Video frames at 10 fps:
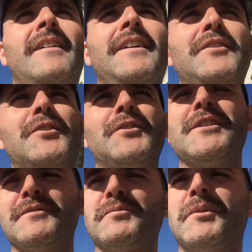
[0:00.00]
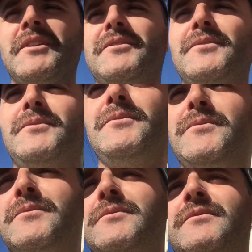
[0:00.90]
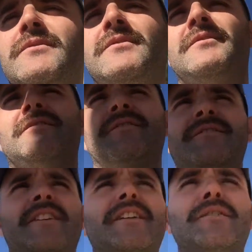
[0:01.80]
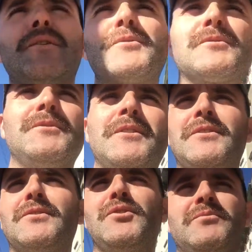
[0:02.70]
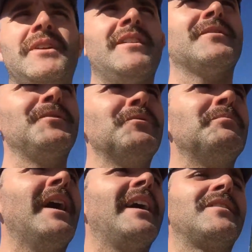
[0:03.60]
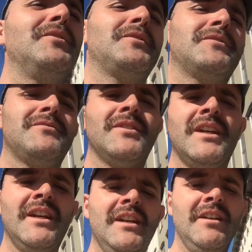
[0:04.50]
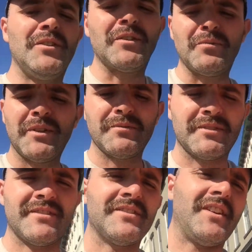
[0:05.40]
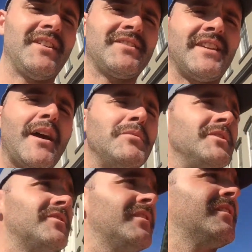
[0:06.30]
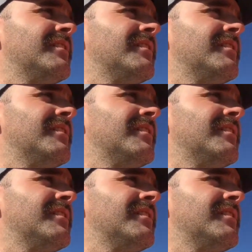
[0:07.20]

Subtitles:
encourage everybody to take a closer look at their hometowns, look back, look at when it was established,